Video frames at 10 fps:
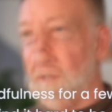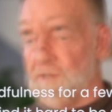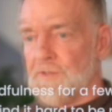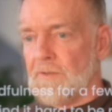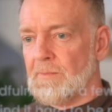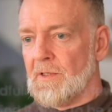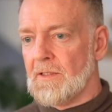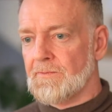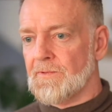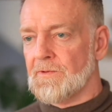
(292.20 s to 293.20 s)
So
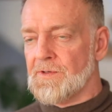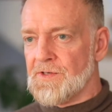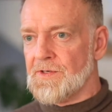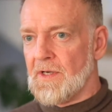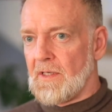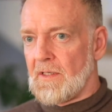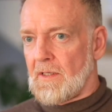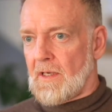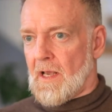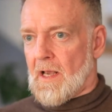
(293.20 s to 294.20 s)
mindfulness
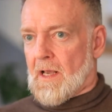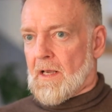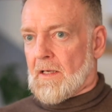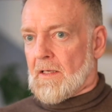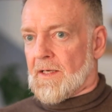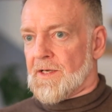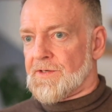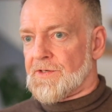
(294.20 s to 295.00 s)
is